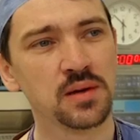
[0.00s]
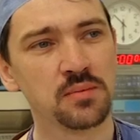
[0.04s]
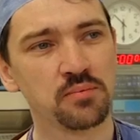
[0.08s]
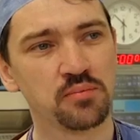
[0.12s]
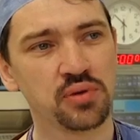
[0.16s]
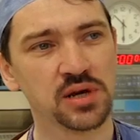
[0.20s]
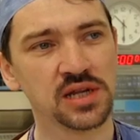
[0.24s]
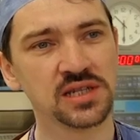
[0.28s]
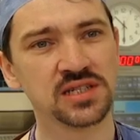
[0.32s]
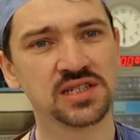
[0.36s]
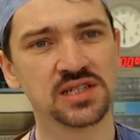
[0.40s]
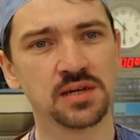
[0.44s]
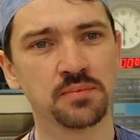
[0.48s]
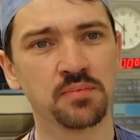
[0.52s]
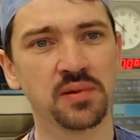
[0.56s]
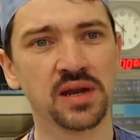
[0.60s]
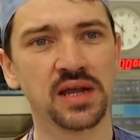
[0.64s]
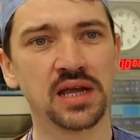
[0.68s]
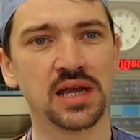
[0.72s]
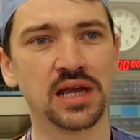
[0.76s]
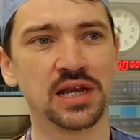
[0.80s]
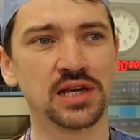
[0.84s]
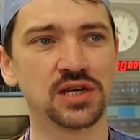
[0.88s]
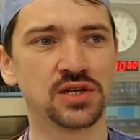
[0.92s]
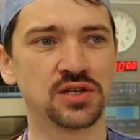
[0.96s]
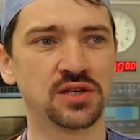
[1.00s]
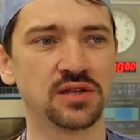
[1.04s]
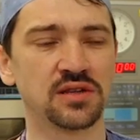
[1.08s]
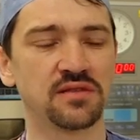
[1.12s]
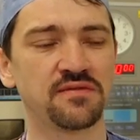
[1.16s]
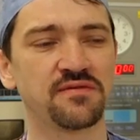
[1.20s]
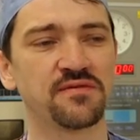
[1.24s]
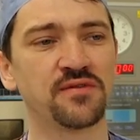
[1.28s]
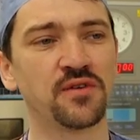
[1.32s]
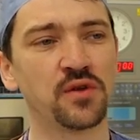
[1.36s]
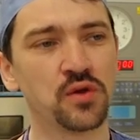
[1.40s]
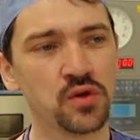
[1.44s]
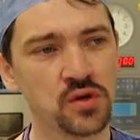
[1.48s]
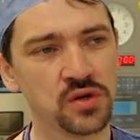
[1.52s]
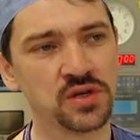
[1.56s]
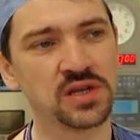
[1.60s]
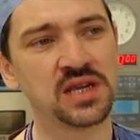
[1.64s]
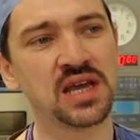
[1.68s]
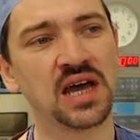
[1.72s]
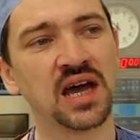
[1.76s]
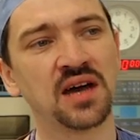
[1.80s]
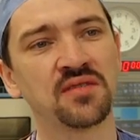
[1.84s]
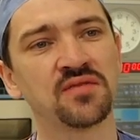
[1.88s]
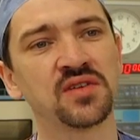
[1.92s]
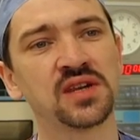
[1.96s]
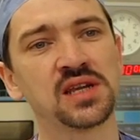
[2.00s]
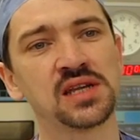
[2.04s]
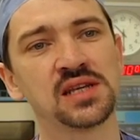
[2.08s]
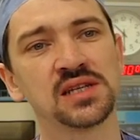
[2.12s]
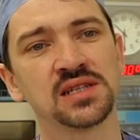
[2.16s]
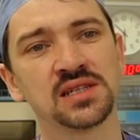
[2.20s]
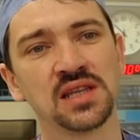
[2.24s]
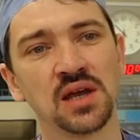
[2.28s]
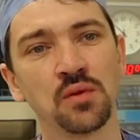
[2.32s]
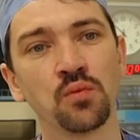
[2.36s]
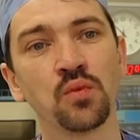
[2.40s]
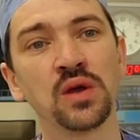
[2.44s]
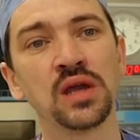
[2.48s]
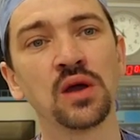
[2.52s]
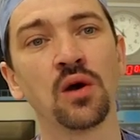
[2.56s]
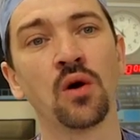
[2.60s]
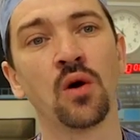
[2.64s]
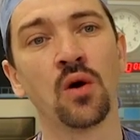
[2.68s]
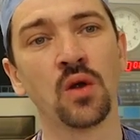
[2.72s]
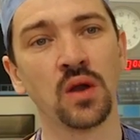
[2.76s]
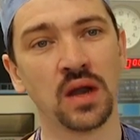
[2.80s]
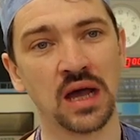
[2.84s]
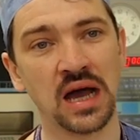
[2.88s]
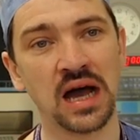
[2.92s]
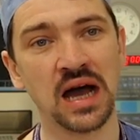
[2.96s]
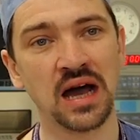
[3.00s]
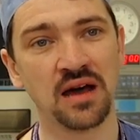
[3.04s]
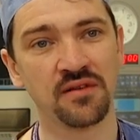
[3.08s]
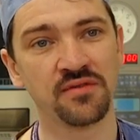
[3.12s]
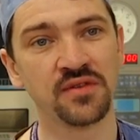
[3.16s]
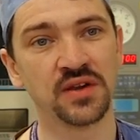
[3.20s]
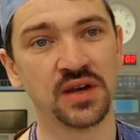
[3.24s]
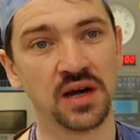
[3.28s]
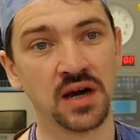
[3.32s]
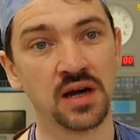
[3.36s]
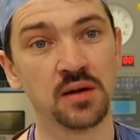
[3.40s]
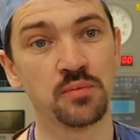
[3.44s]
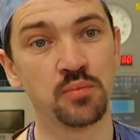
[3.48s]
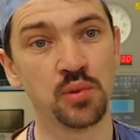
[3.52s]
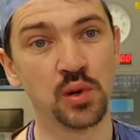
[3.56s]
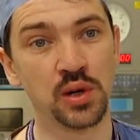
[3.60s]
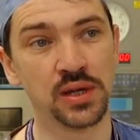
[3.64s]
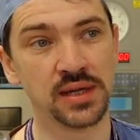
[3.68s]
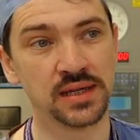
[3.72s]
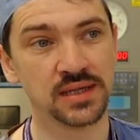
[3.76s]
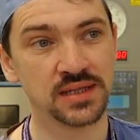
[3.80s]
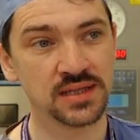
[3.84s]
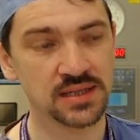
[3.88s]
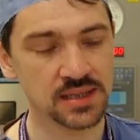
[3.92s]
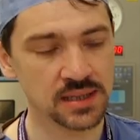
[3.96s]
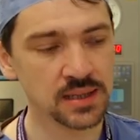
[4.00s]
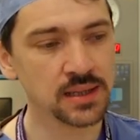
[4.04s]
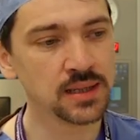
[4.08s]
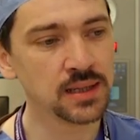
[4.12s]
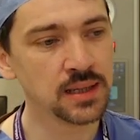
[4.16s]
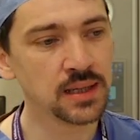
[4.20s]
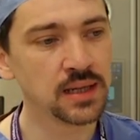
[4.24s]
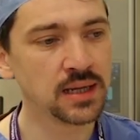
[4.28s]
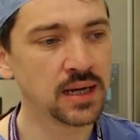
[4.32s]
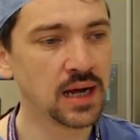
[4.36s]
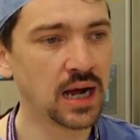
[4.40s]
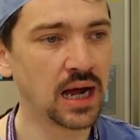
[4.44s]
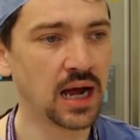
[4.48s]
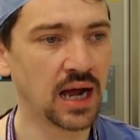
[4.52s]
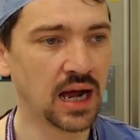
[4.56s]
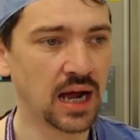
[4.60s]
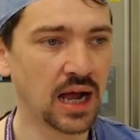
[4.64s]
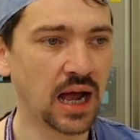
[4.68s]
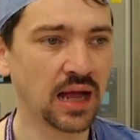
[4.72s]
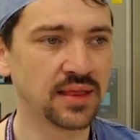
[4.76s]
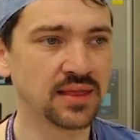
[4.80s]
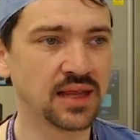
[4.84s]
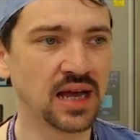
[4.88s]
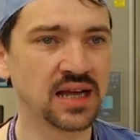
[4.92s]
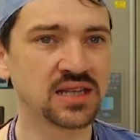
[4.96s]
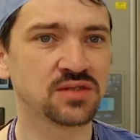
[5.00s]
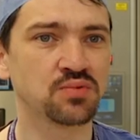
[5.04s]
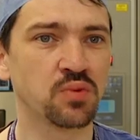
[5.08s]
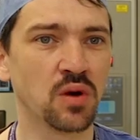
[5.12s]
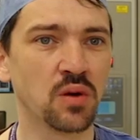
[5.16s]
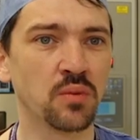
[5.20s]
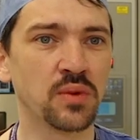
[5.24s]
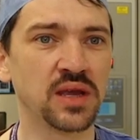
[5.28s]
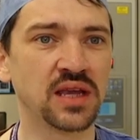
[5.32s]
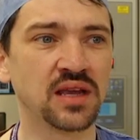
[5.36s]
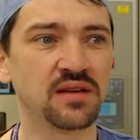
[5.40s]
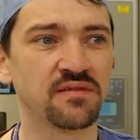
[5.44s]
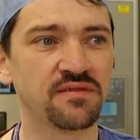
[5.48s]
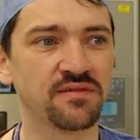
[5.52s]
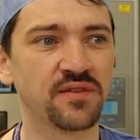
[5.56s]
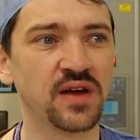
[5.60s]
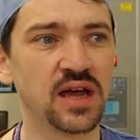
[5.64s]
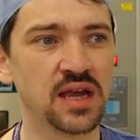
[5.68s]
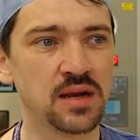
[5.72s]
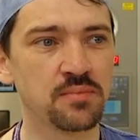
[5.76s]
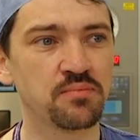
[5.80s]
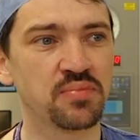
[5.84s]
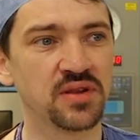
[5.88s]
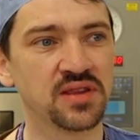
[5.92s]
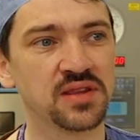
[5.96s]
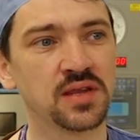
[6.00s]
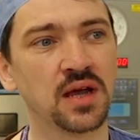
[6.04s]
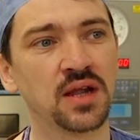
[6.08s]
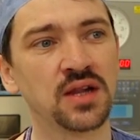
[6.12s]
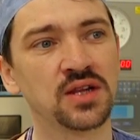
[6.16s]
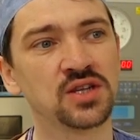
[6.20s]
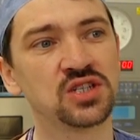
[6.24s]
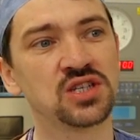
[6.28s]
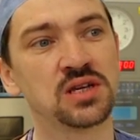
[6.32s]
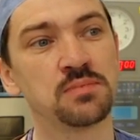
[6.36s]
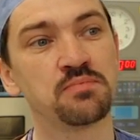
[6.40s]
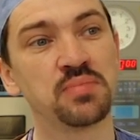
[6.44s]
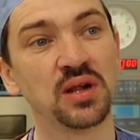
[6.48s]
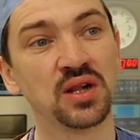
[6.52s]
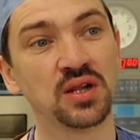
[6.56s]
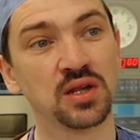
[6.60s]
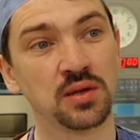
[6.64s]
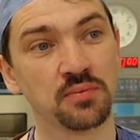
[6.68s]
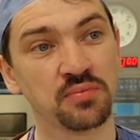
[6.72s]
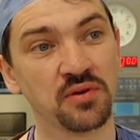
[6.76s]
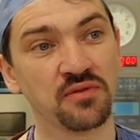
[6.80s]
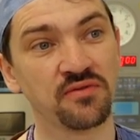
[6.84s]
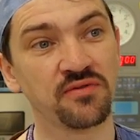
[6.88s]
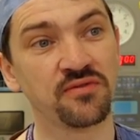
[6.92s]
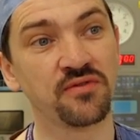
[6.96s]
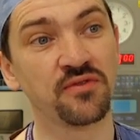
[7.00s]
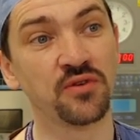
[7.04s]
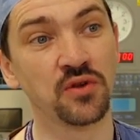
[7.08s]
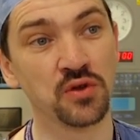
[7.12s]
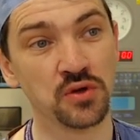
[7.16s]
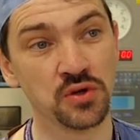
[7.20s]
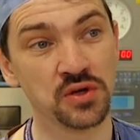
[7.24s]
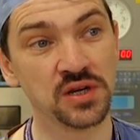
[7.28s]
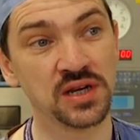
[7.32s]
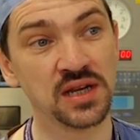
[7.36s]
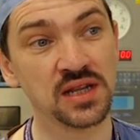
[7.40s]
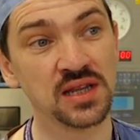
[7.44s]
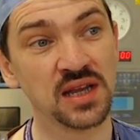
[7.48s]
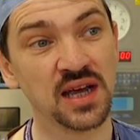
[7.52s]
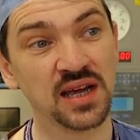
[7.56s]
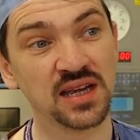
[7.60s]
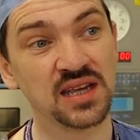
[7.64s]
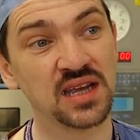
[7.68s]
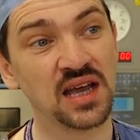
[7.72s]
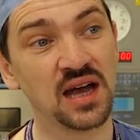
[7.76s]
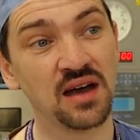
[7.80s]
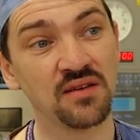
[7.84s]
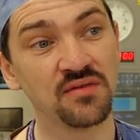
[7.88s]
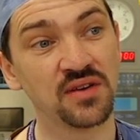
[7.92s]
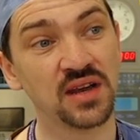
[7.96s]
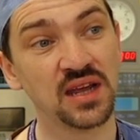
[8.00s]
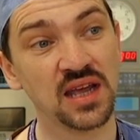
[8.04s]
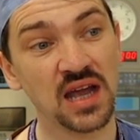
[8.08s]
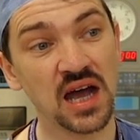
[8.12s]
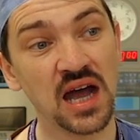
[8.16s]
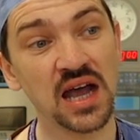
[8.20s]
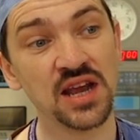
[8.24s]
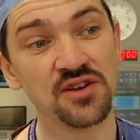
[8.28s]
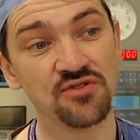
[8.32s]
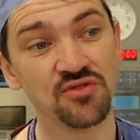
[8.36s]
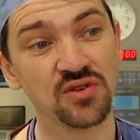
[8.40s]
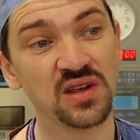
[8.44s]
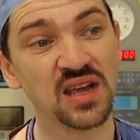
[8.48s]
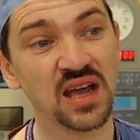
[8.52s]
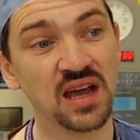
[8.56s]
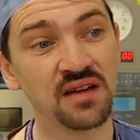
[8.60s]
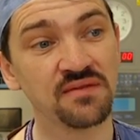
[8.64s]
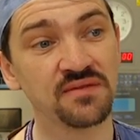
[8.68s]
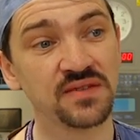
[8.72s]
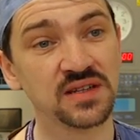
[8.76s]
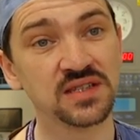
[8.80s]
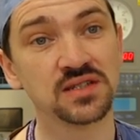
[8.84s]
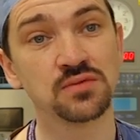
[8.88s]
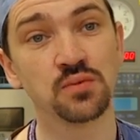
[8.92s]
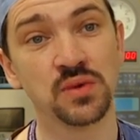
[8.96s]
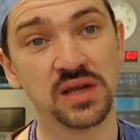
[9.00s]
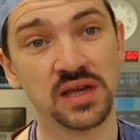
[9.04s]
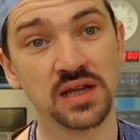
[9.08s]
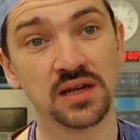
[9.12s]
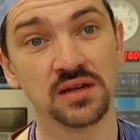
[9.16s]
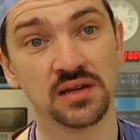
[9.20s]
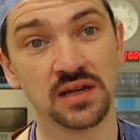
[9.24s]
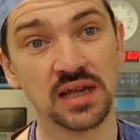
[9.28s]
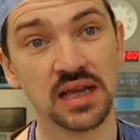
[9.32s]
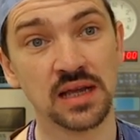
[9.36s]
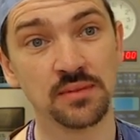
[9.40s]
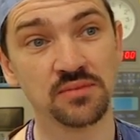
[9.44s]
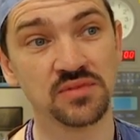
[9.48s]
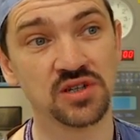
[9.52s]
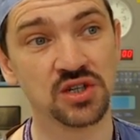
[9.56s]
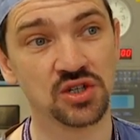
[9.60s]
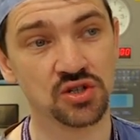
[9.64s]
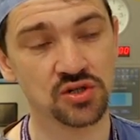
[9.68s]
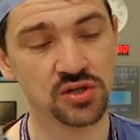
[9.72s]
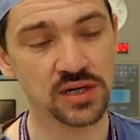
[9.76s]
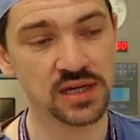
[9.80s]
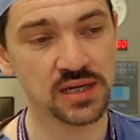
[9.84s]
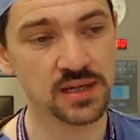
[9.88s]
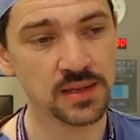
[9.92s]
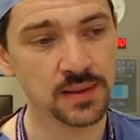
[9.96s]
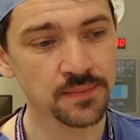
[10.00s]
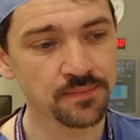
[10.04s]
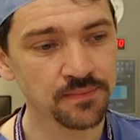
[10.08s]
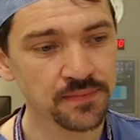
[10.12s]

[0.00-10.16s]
principally into the fluid cavities that we all have in our brains. And that's where we can find pathology, buildup of fluid in that cavity, hydrocephalus, we can aim to treat.